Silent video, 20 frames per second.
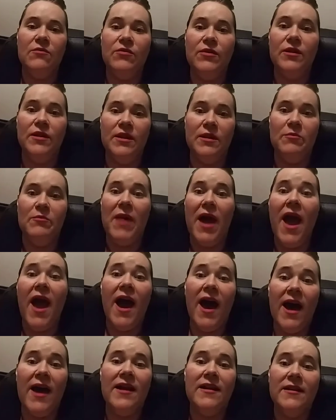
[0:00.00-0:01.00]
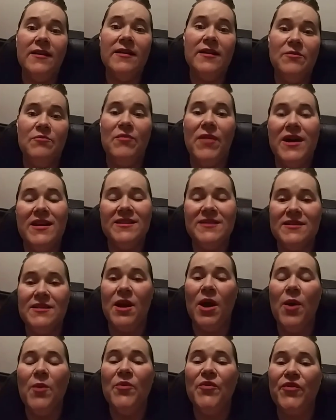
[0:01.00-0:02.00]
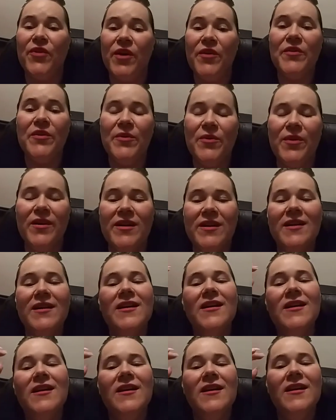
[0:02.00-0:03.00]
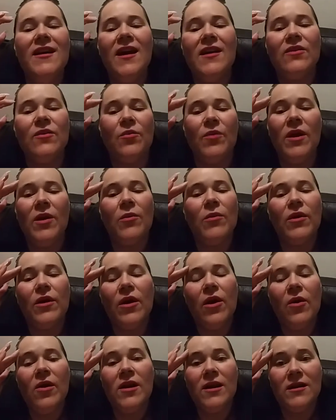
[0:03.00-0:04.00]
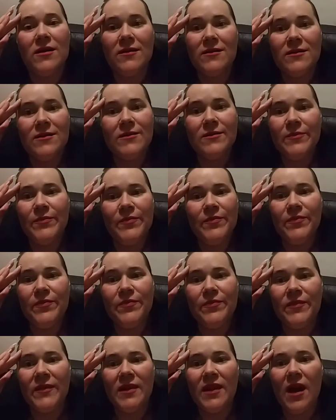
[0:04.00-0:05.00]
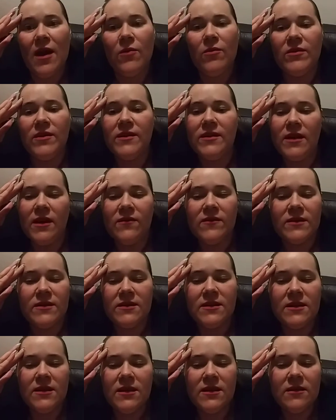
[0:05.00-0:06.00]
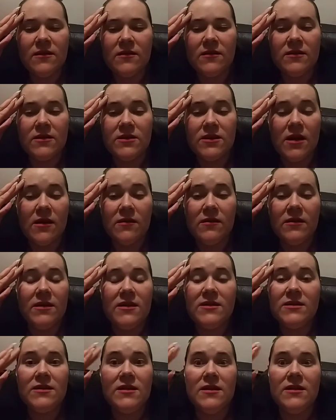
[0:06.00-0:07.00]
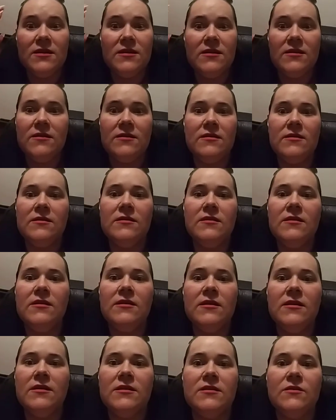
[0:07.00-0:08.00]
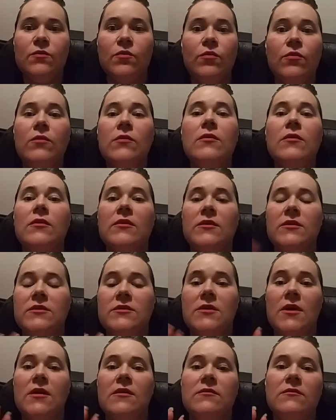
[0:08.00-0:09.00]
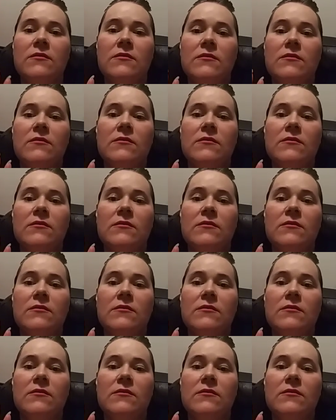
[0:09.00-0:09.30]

really bad and messed up for everyone at the rate we're going. Not with the deficit either. In general, it's war in general.